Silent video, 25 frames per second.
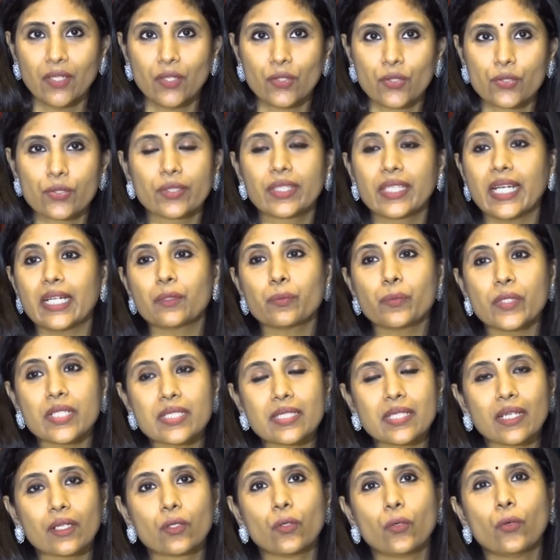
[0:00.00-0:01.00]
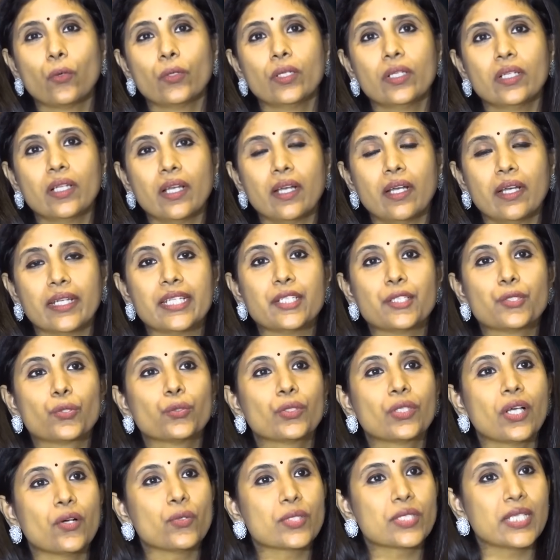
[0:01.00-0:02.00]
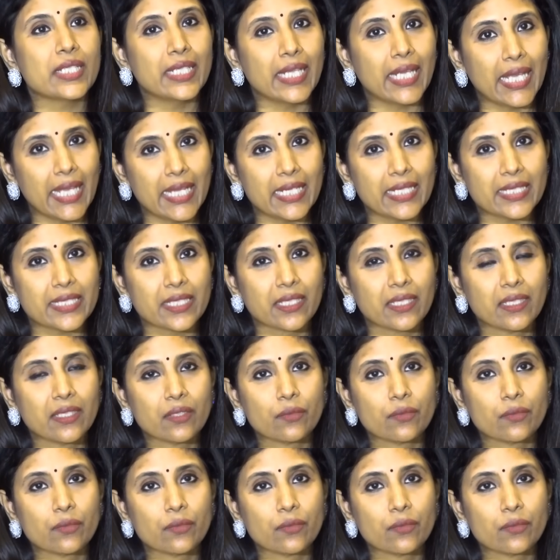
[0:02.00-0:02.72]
So that was the goal in 2008.